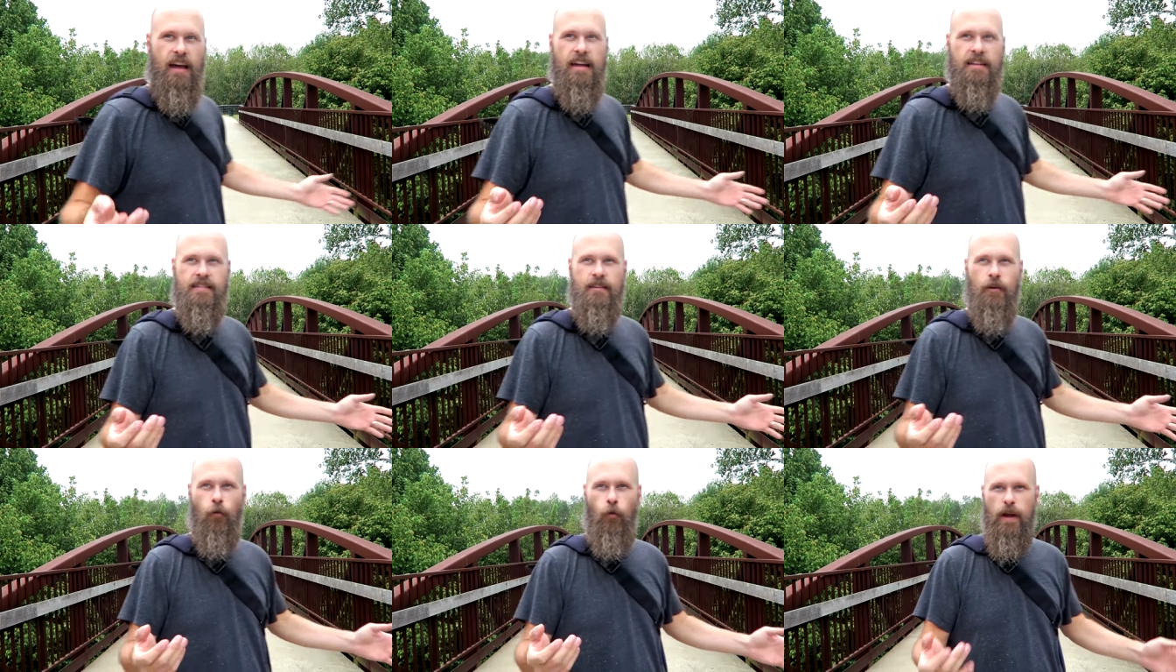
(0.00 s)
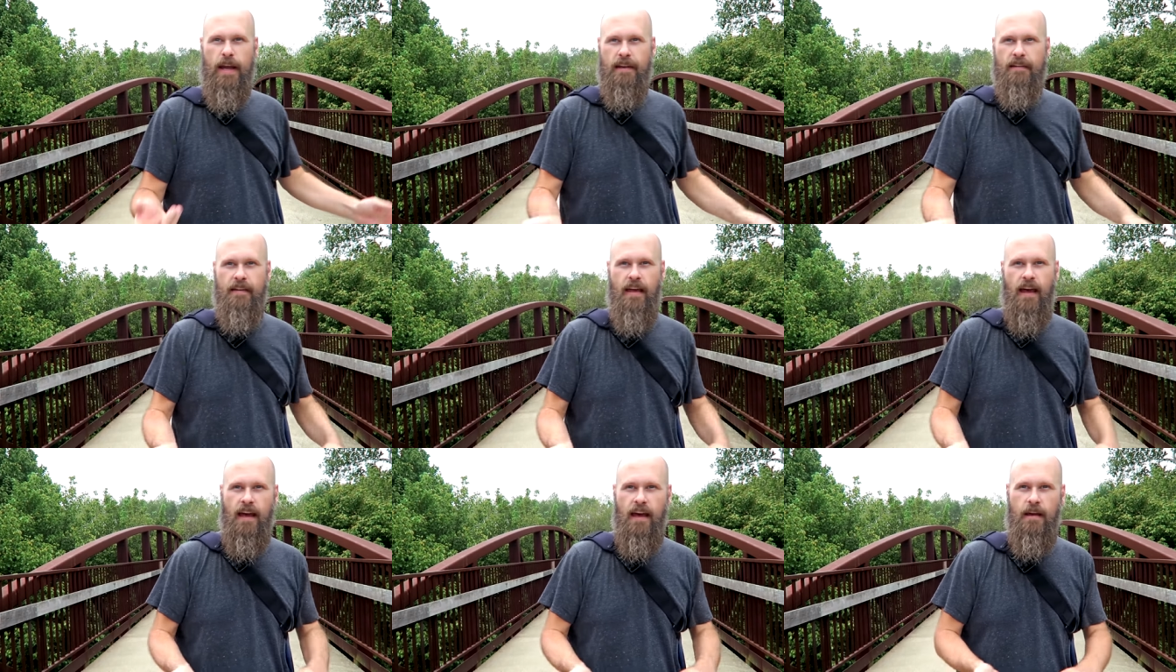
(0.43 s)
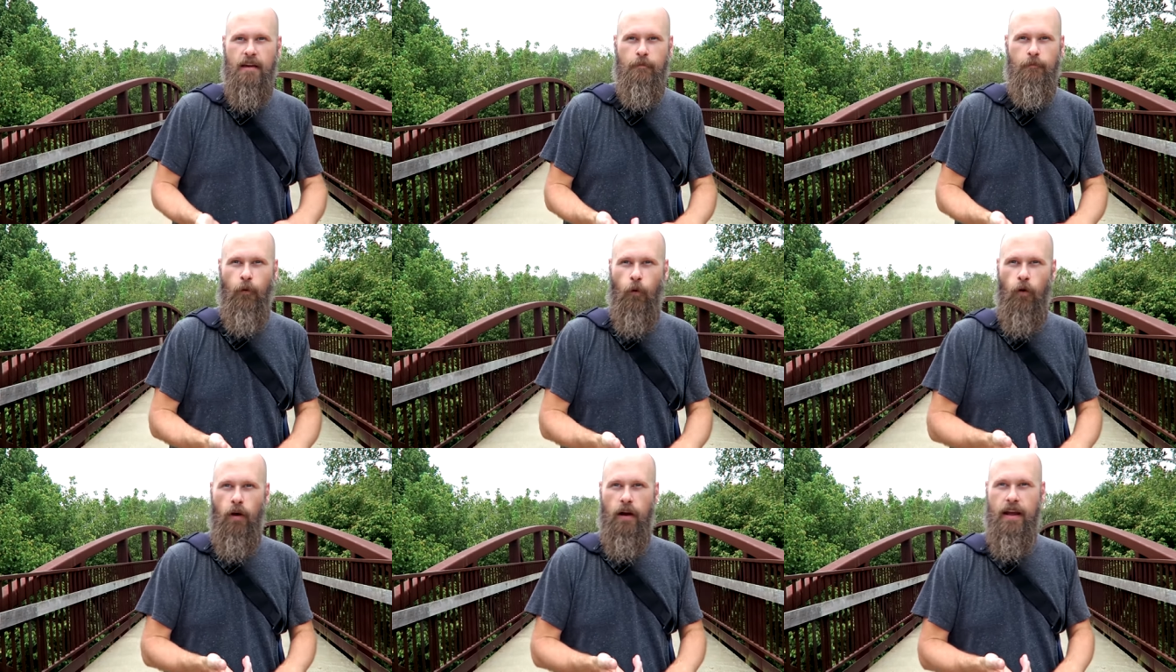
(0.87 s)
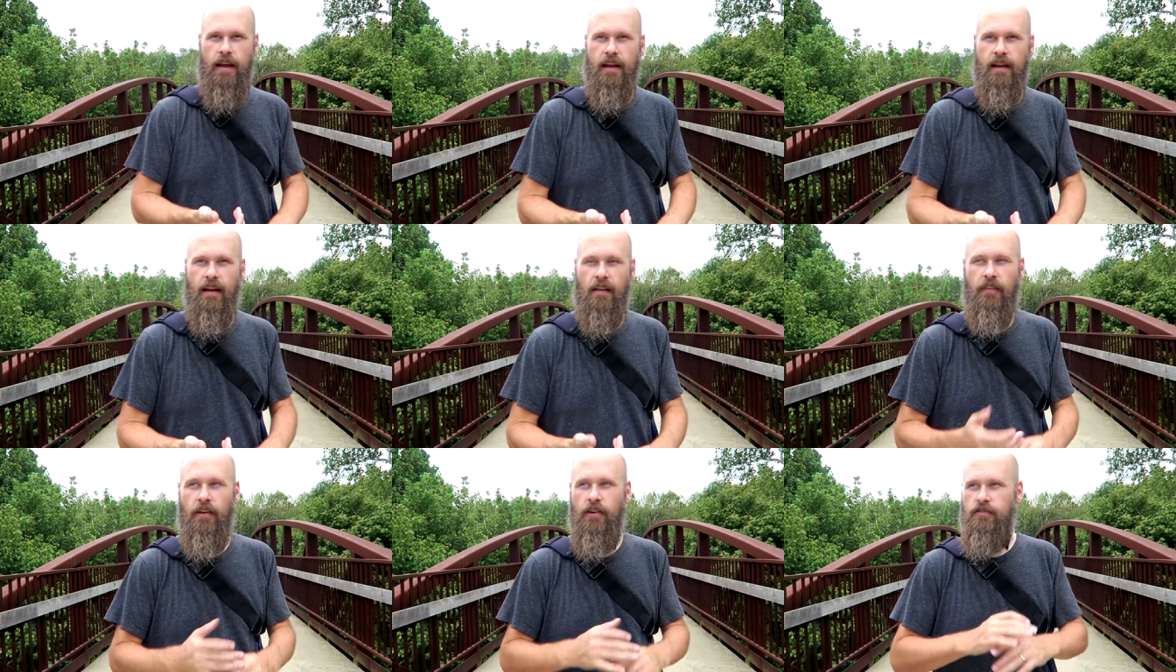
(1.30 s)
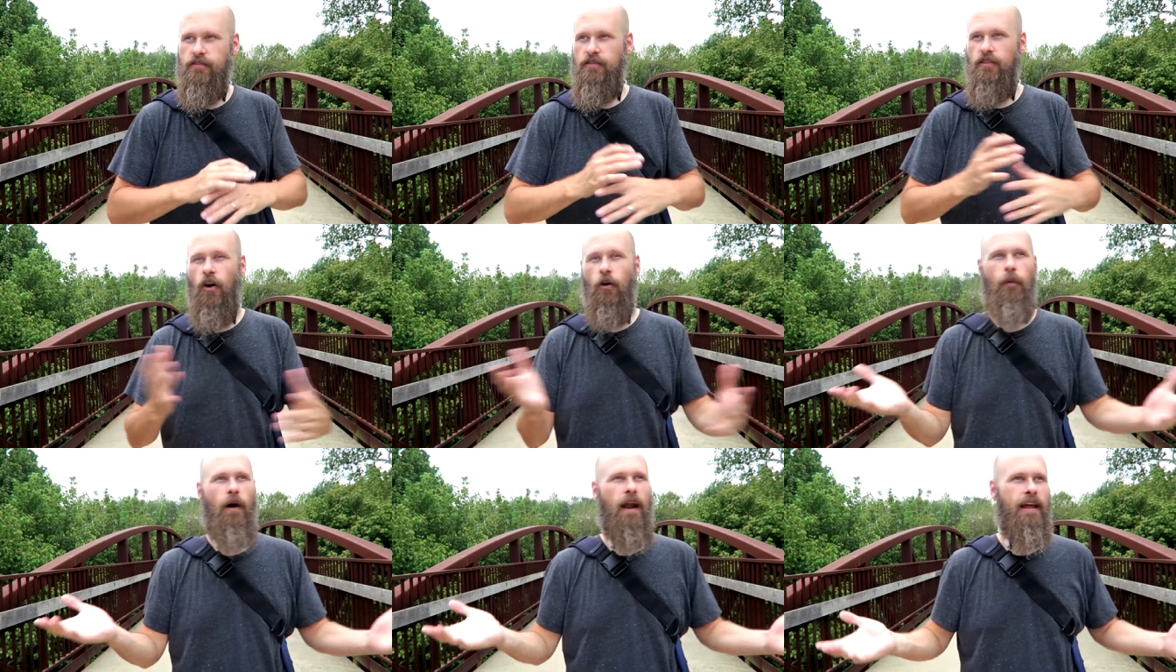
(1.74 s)
It's a weekday morning, there's
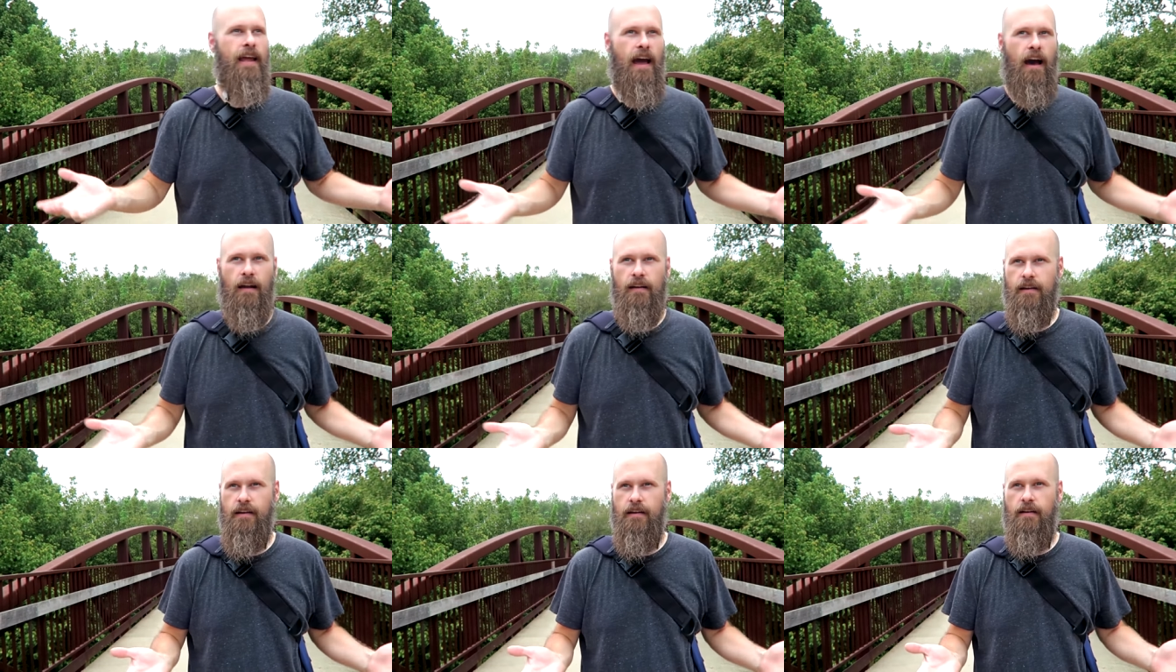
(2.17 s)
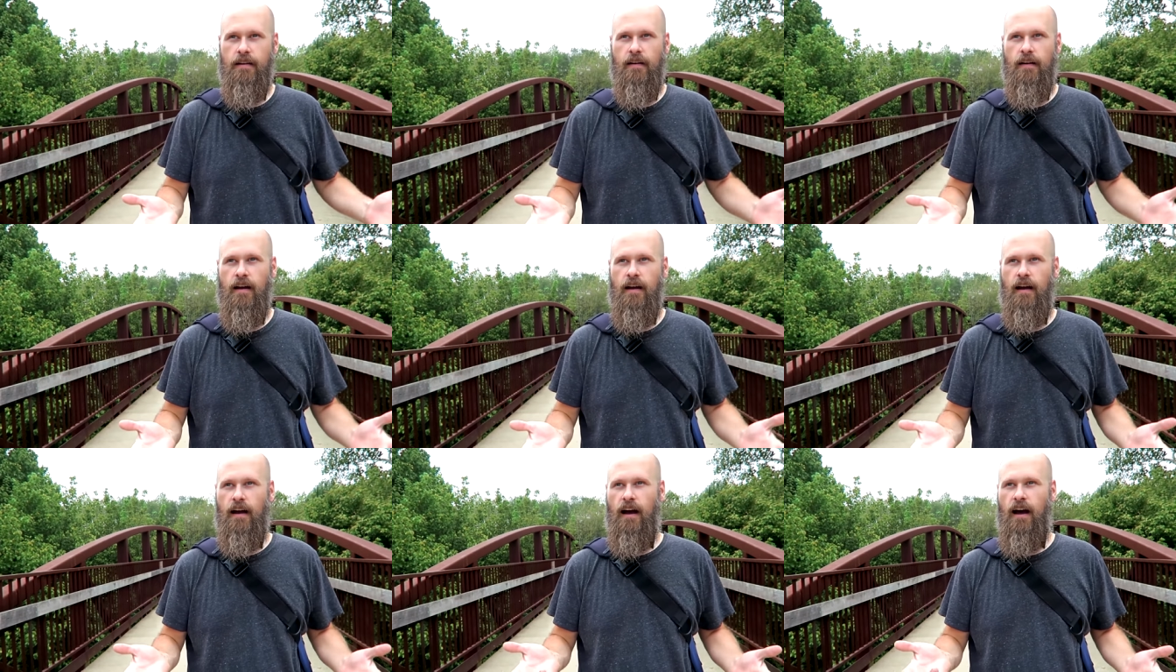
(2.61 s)
nobody out here,